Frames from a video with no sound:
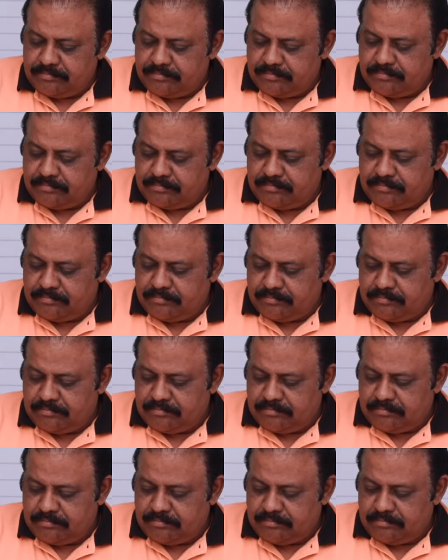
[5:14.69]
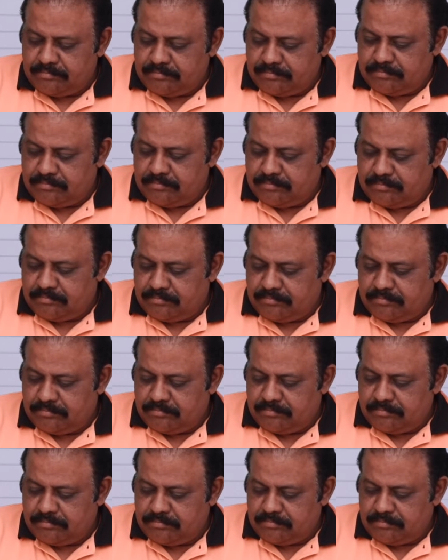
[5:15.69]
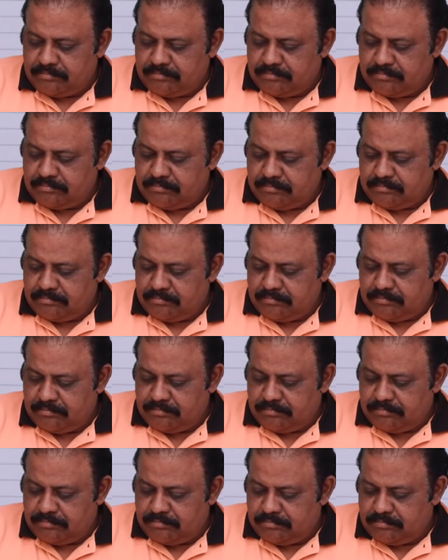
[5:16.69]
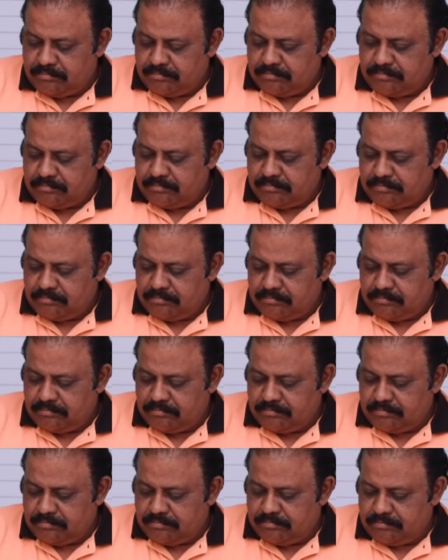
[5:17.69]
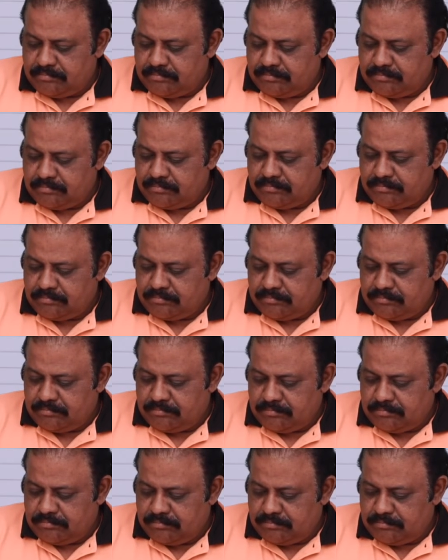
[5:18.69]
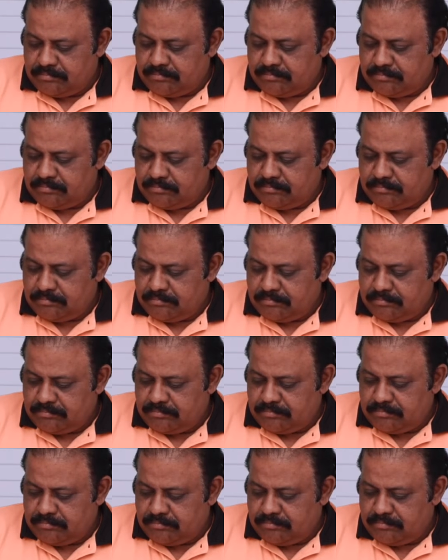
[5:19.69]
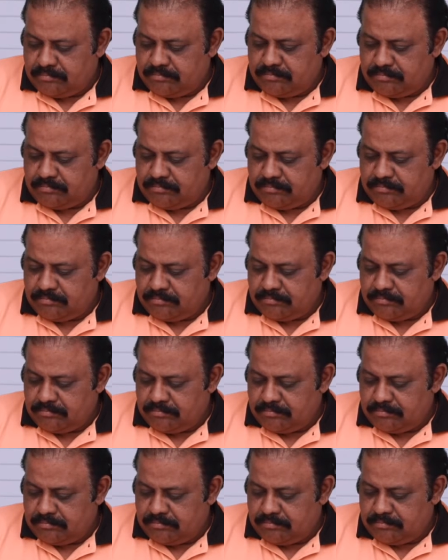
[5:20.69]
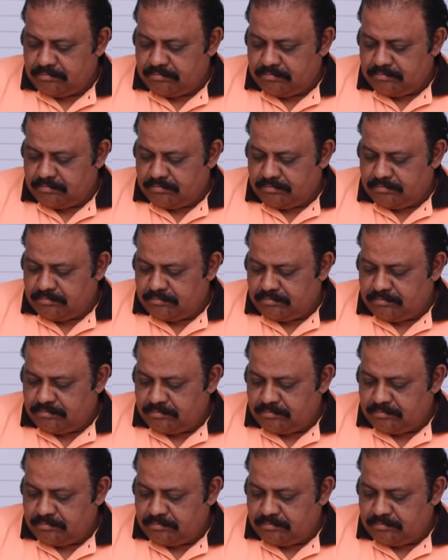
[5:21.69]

(no one is talking)